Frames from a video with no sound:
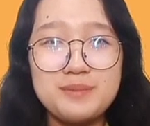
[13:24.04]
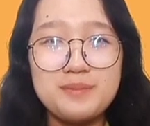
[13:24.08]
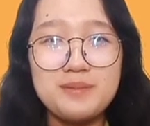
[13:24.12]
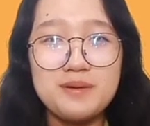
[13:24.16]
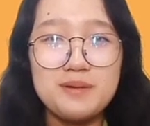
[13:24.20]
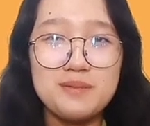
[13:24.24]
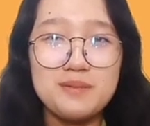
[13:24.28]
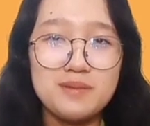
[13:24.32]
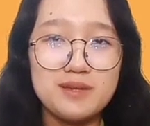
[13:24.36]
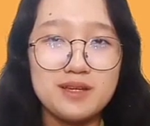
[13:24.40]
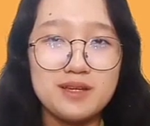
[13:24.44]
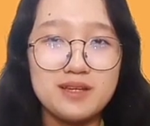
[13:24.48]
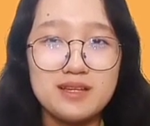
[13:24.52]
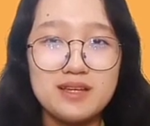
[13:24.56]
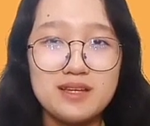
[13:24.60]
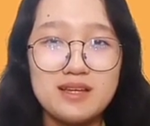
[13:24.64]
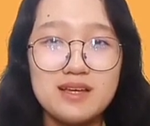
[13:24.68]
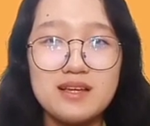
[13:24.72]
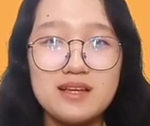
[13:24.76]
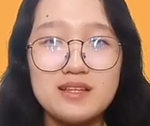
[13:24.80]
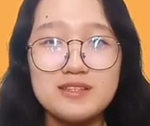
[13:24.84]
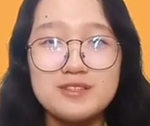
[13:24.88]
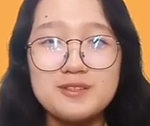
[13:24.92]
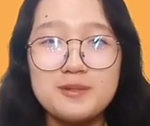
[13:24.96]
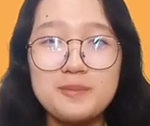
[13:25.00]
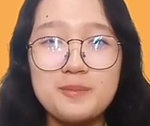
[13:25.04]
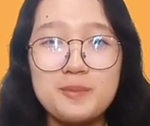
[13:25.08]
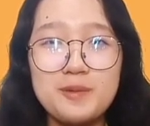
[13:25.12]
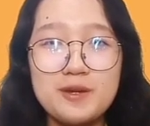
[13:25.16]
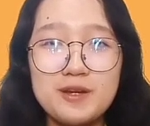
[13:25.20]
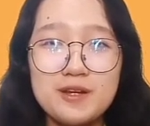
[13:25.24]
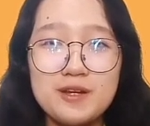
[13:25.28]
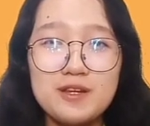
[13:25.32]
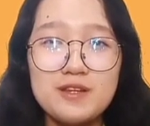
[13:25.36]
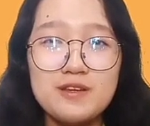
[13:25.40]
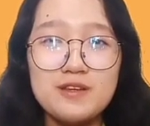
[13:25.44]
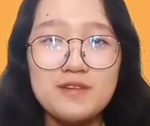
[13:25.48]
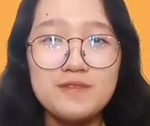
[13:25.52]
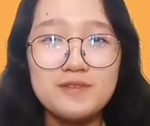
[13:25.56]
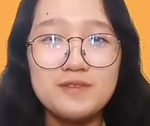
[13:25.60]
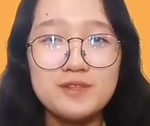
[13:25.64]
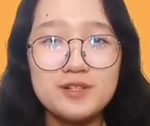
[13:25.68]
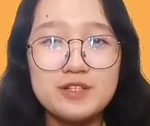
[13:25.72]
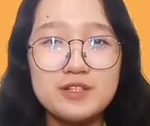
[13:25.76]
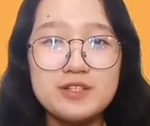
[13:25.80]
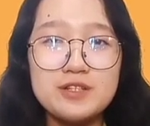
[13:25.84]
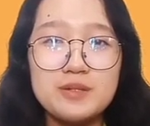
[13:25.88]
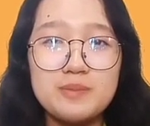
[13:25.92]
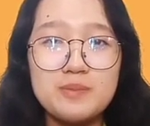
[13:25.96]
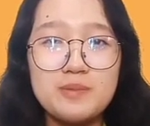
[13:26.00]
Republic. The period of
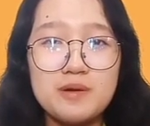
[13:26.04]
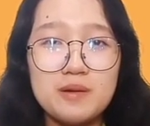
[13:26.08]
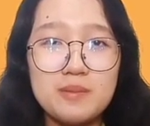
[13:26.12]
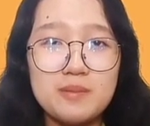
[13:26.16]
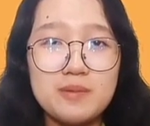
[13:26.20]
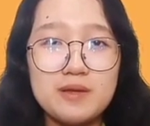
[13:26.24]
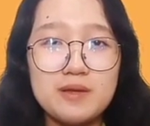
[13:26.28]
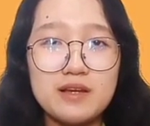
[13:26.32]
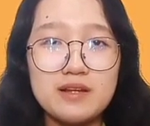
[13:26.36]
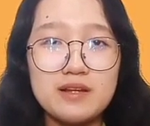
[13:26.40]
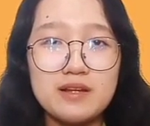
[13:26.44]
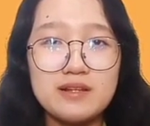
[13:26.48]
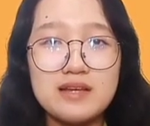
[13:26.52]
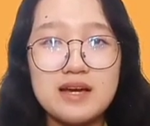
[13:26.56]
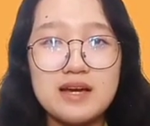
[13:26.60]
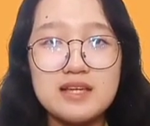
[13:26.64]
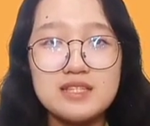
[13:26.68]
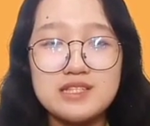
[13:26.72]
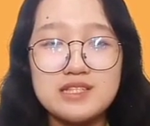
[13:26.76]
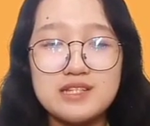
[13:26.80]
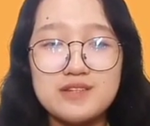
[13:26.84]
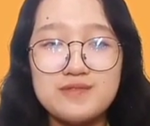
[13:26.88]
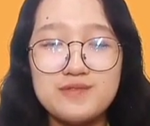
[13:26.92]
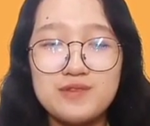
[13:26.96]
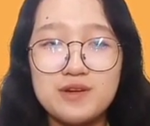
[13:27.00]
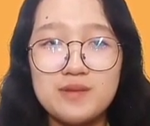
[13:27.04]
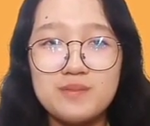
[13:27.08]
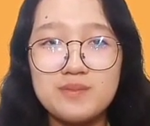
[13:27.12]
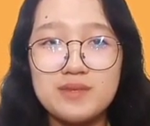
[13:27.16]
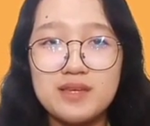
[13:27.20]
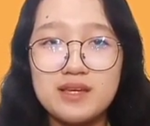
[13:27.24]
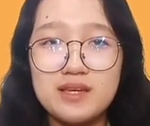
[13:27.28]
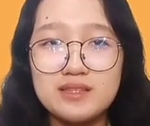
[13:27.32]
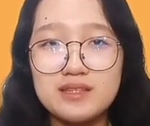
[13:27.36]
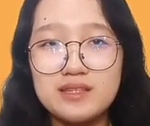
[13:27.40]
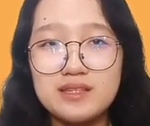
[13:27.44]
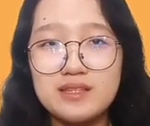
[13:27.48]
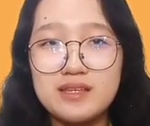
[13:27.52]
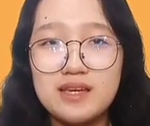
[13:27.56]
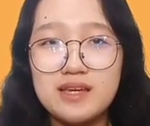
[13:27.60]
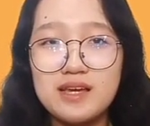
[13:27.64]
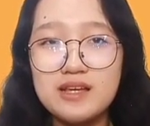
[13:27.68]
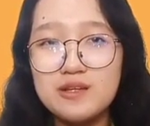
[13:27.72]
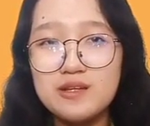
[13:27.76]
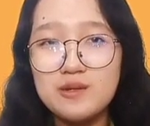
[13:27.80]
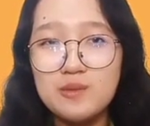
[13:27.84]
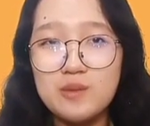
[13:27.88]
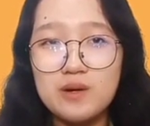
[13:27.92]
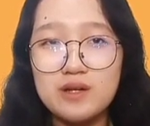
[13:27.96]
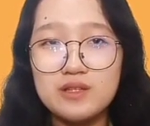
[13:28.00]
Third Republic lasted from
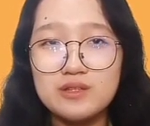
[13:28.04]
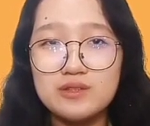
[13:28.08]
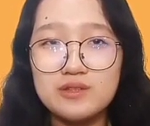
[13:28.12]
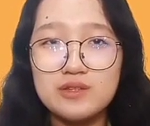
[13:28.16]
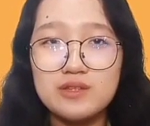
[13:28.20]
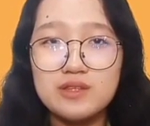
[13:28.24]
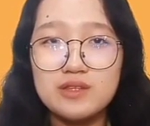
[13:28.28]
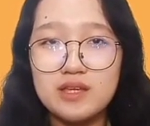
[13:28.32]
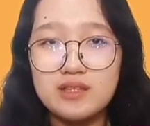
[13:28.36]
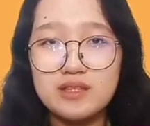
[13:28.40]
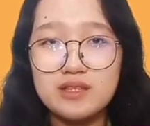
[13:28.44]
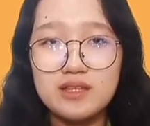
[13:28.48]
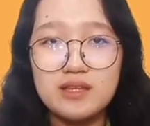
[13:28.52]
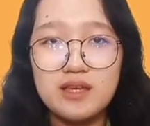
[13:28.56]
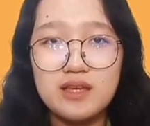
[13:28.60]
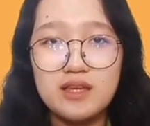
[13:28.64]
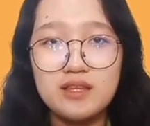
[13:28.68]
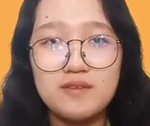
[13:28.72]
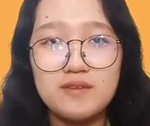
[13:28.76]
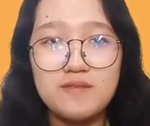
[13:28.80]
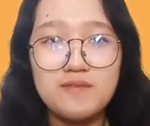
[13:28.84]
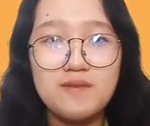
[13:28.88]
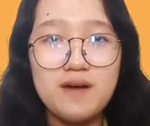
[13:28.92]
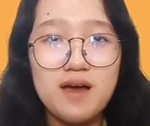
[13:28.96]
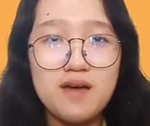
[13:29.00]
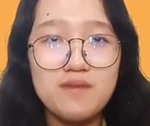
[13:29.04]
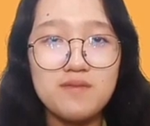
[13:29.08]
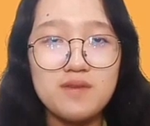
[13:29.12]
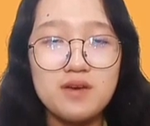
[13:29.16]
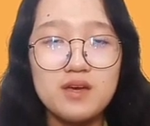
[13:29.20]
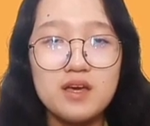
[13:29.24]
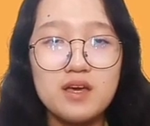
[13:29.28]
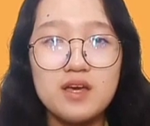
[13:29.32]
1981 to 1985.